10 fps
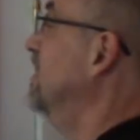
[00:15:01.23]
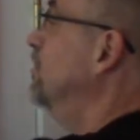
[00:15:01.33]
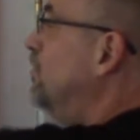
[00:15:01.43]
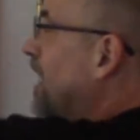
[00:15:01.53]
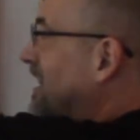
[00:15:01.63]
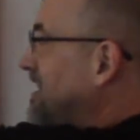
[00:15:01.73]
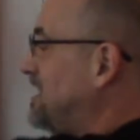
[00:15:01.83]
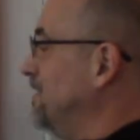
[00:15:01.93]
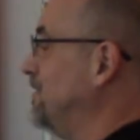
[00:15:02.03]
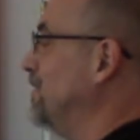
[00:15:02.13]

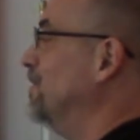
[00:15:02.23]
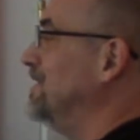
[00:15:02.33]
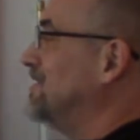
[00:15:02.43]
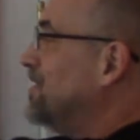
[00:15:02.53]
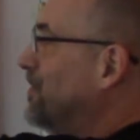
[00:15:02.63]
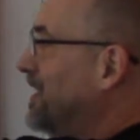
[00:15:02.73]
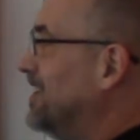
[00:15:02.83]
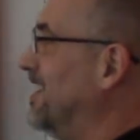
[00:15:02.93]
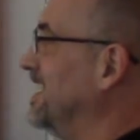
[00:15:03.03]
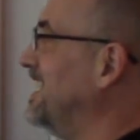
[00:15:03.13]
Relative to what's going
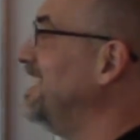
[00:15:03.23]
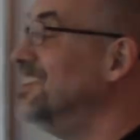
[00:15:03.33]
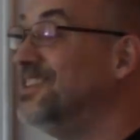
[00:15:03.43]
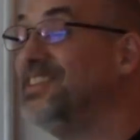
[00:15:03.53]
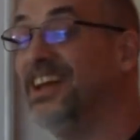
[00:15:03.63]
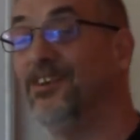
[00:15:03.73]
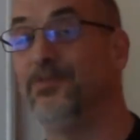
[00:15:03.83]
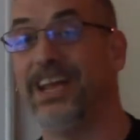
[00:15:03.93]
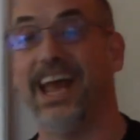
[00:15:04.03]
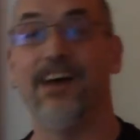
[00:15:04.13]
on here, then,
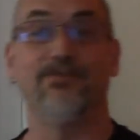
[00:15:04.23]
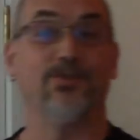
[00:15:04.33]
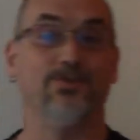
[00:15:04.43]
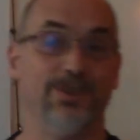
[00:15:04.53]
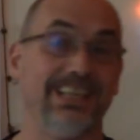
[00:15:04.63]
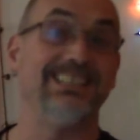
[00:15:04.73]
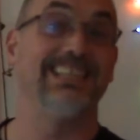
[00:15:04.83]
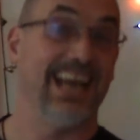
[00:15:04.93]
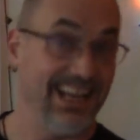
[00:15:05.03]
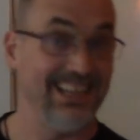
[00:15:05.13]
we have a
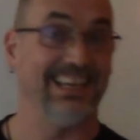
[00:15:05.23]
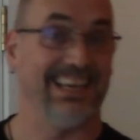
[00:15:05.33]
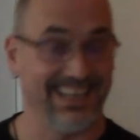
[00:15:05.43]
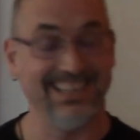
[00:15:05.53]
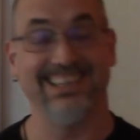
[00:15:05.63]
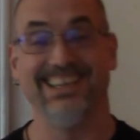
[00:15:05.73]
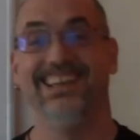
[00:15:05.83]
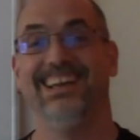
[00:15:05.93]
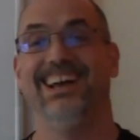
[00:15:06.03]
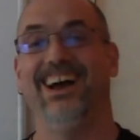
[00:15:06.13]
retelling
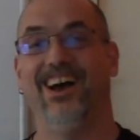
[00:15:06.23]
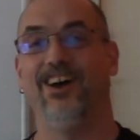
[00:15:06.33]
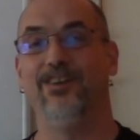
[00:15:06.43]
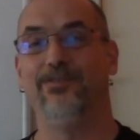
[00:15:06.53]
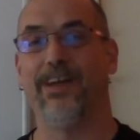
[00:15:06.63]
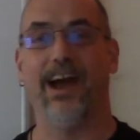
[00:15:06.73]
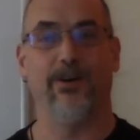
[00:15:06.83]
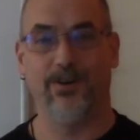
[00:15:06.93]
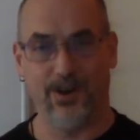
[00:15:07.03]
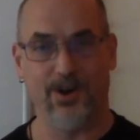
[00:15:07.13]
of
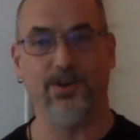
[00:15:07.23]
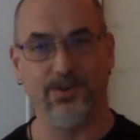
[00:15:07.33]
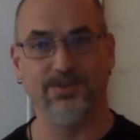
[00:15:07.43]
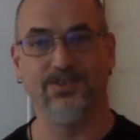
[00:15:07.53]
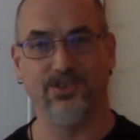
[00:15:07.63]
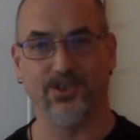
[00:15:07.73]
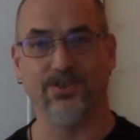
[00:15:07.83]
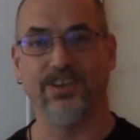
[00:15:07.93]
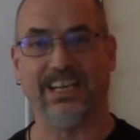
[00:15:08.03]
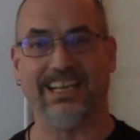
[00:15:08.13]
our own
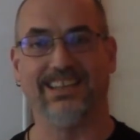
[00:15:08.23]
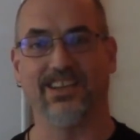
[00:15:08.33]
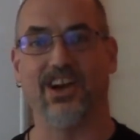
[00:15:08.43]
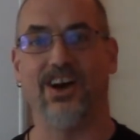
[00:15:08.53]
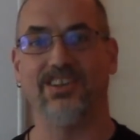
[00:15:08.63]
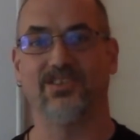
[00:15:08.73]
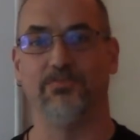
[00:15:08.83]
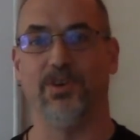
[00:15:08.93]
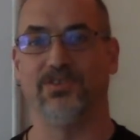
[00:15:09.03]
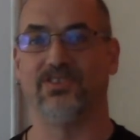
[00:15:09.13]
journey in the
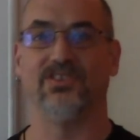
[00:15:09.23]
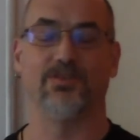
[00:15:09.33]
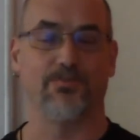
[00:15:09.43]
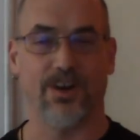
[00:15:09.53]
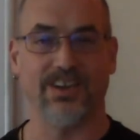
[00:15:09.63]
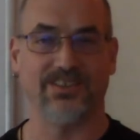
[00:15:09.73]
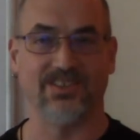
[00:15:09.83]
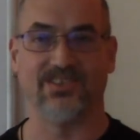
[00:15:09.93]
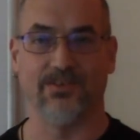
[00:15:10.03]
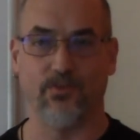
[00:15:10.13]
cosmos as a
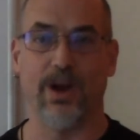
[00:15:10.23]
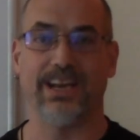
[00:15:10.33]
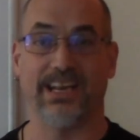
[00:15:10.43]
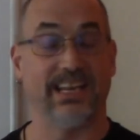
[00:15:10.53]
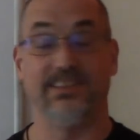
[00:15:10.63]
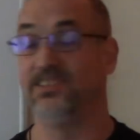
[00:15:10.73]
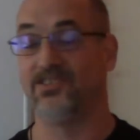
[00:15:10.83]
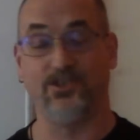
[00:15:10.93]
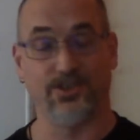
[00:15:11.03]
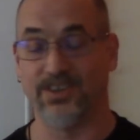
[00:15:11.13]
process of wedding. And this
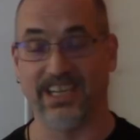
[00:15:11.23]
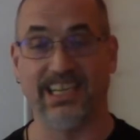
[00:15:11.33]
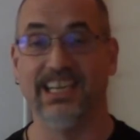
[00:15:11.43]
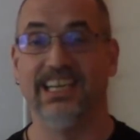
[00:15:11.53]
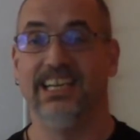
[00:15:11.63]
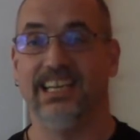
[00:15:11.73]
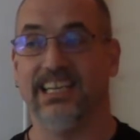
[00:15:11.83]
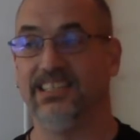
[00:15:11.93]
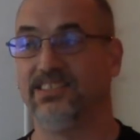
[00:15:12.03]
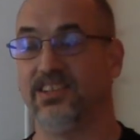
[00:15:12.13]
journey
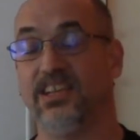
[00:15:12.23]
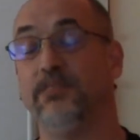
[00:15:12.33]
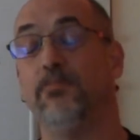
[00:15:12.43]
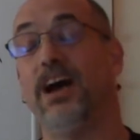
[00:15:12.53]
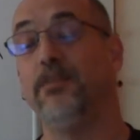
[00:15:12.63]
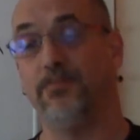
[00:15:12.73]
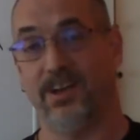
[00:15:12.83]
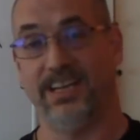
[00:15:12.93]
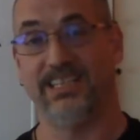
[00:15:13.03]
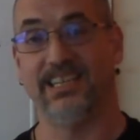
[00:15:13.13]
is, in my
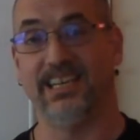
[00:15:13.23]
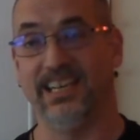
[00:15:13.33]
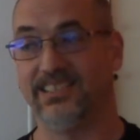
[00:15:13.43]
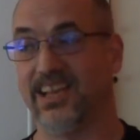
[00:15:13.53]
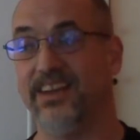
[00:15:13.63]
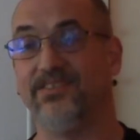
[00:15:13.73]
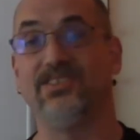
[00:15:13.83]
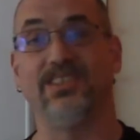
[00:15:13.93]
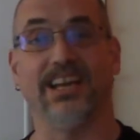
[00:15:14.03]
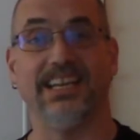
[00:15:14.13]
mind, as I've
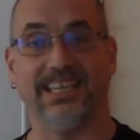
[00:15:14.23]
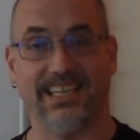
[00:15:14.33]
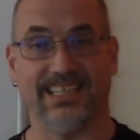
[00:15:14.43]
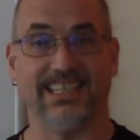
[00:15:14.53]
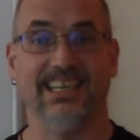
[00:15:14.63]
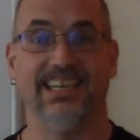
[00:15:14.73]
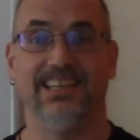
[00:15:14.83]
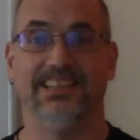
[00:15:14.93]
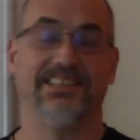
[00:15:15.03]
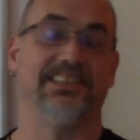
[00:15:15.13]
studied it,
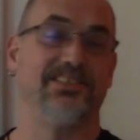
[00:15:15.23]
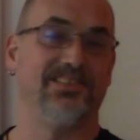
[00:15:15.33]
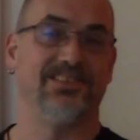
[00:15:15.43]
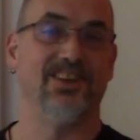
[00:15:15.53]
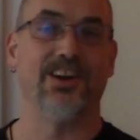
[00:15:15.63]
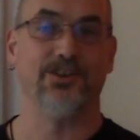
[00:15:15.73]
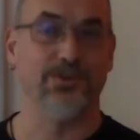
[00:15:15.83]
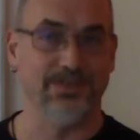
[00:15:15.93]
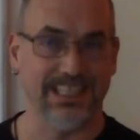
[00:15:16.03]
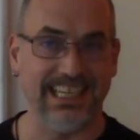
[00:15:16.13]
this is not
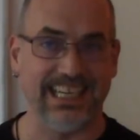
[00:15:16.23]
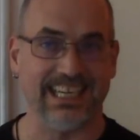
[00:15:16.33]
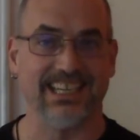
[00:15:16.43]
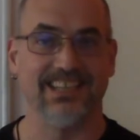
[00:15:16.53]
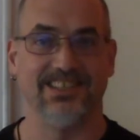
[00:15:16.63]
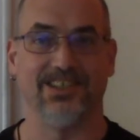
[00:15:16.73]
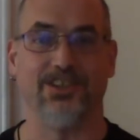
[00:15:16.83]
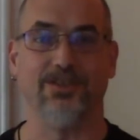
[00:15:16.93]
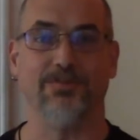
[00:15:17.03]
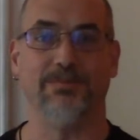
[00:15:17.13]
unique to
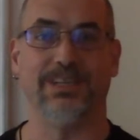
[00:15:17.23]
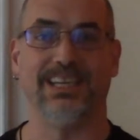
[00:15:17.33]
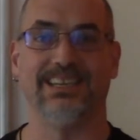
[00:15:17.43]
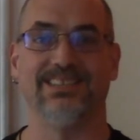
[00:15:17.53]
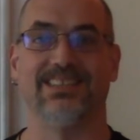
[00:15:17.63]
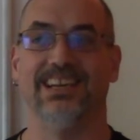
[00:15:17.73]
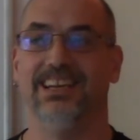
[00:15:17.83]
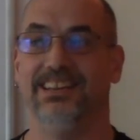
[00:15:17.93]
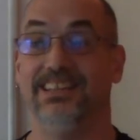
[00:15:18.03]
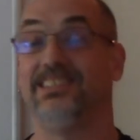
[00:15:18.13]
human beings.
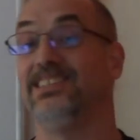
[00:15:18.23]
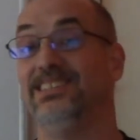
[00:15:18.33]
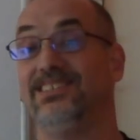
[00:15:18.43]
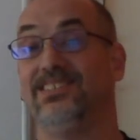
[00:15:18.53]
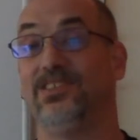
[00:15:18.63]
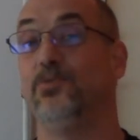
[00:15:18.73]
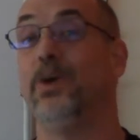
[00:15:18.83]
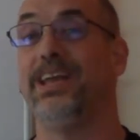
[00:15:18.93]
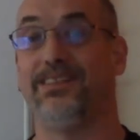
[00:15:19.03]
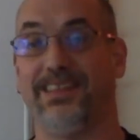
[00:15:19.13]
This is the
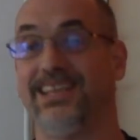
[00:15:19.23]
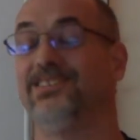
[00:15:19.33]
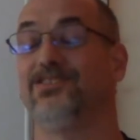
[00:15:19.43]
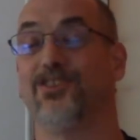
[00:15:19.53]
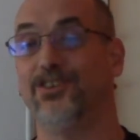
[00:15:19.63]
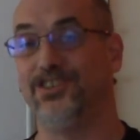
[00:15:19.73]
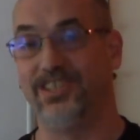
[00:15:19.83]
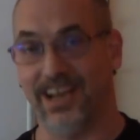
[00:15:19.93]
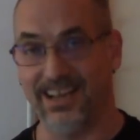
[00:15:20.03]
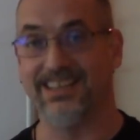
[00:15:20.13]
way things are
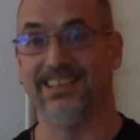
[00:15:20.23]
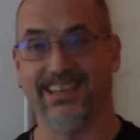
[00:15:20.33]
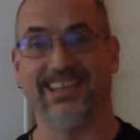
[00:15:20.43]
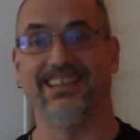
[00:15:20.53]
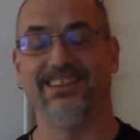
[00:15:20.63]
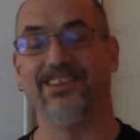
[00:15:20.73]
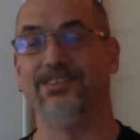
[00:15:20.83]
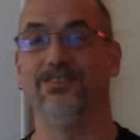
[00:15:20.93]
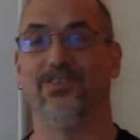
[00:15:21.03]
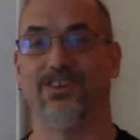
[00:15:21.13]
done in the
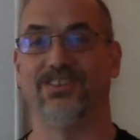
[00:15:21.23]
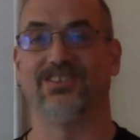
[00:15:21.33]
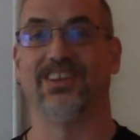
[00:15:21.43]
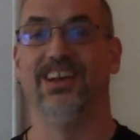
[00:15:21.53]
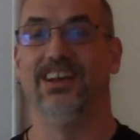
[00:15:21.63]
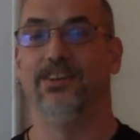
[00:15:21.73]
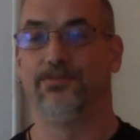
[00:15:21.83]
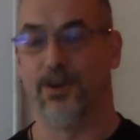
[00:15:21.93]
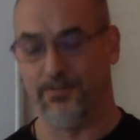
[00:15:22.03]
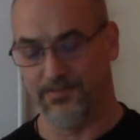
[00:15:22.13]
universe,
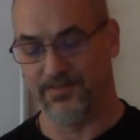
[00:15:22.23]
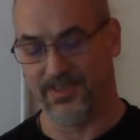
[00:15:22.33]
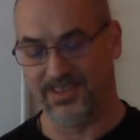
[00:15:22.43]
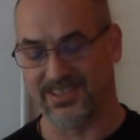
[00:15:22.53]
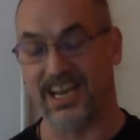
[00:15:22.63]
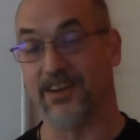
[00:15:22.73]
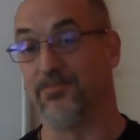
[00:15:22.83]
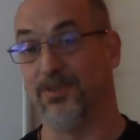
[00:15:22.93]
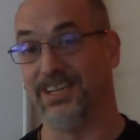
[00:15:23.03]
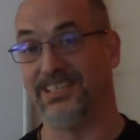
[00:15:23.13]
from the
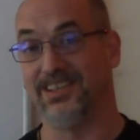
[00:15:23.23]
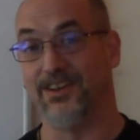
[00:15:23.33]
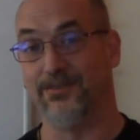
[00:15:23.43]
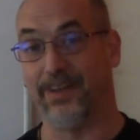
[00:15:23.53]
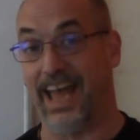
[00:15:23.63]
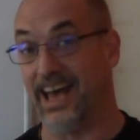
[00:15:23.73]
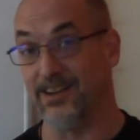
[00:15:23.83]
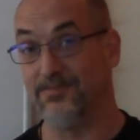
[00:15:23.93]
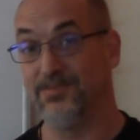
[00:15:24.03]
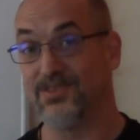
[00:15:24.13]
standpoint of
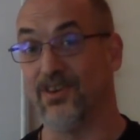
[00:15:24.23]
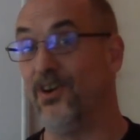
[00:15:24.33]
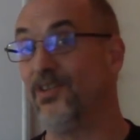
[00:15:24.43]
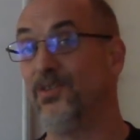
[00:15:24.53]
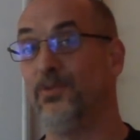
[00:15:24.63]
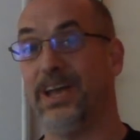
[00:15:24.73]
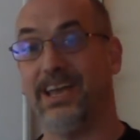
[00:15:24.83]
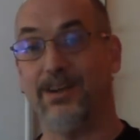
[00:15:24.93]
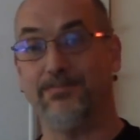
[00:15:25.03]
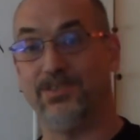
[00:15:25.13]
atoms all the way
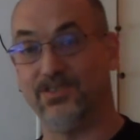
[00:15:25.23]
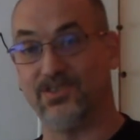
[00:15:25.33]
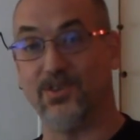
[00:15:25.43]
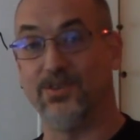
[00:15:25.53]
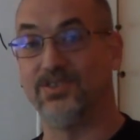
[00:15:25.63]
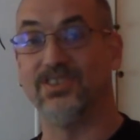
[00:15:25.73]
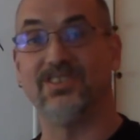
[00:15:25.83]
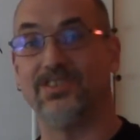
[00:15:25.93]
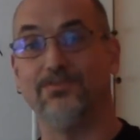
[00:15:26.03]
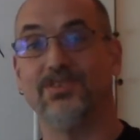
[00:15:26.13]
up to solar
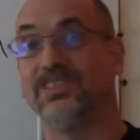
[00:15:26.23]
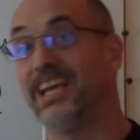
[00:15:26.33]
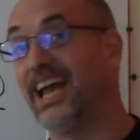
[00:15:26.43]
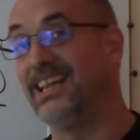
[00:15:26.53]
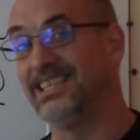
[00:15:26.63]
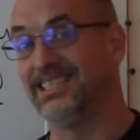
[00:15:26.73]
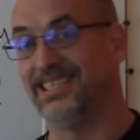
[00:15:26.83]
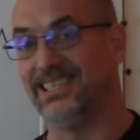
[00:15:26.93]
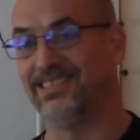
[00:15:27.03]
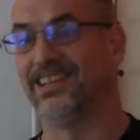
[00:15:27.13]
systems and
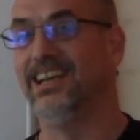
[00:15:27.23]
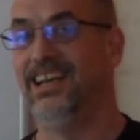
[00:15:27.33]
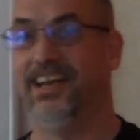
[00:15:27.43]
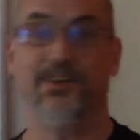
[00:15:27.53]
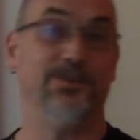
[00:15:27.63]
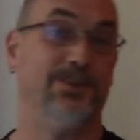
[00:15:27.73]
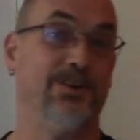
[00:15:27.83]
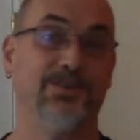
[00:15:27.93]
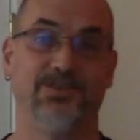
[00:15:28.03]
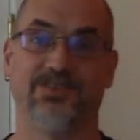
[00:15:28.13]
galaxies, and who
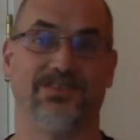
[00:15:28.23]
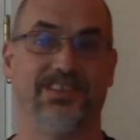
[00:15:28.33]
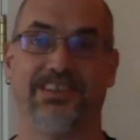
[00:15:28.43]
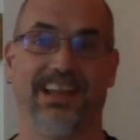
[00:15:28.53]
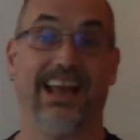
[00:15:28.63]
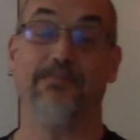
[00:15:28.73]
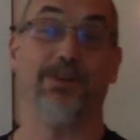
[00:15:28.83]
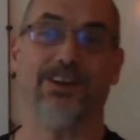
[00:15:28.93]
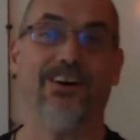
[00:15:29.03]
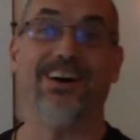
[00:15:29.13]
knows, and
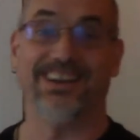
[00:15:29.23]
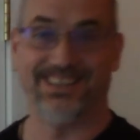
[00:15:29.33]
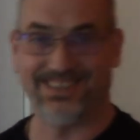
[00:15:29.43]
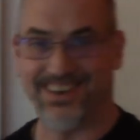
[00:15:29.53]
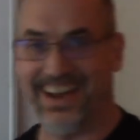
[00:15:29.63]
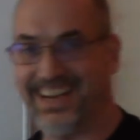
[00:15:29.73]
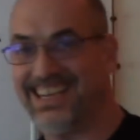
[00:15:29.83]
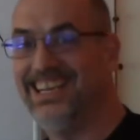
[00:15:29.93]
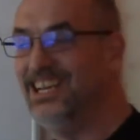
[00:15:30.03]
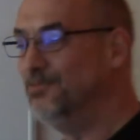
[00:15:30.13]
beyond,
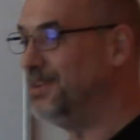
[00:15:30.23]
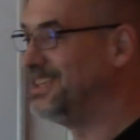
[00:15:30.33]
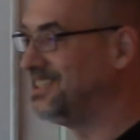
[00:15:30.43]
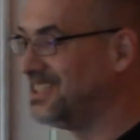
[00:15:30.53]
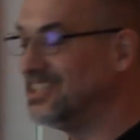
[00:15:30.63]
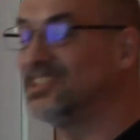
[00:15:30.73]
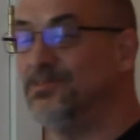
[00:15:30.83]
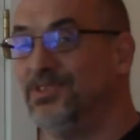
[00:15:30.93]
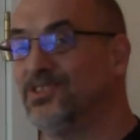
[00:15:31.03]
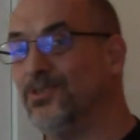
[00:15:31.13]
right? But the system
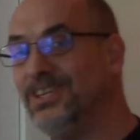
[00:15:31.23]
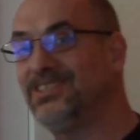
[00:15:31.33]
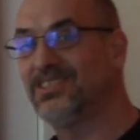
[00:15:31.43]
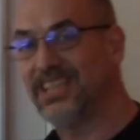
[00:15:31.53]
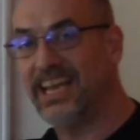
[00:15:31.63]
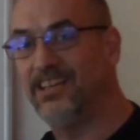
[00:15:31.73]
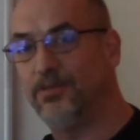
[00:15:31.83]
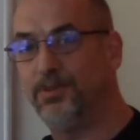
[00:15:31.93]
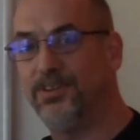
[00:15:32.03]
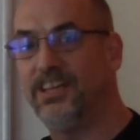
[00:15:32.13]
is always
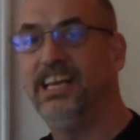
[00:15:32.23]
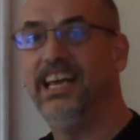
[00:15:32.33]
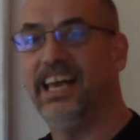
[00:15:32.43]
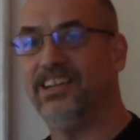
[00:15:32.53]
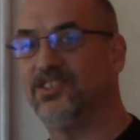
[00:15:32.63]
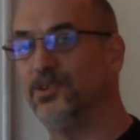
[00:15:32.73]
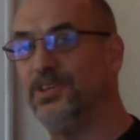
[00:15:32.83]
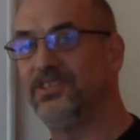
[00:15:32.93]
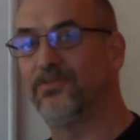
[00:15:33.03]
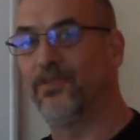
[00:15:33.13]
scalable, and it's
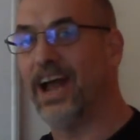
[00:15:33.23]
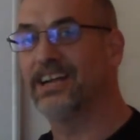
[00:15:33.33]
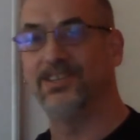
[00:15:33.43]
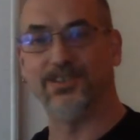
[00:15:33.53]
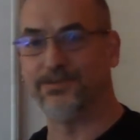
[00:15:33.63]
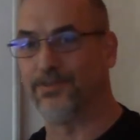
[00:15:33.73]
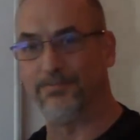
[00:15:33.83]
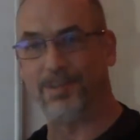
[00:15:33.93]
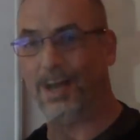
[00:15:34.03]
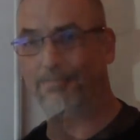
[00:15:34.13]
always fractal from
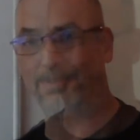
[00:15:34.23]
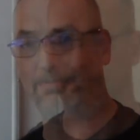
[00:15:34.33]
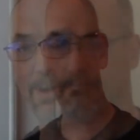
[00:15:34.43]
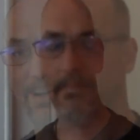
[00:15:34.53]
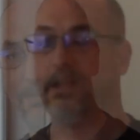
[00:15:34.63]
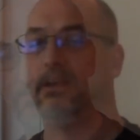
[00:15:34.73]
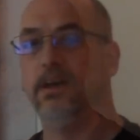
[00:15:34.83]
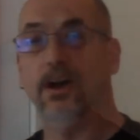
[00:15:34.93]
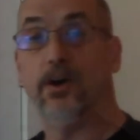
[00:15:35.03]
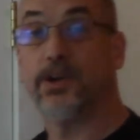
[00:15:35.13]
top to bottom.
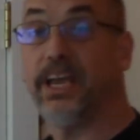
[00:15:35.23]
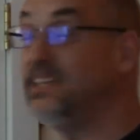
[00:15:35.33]
Okay,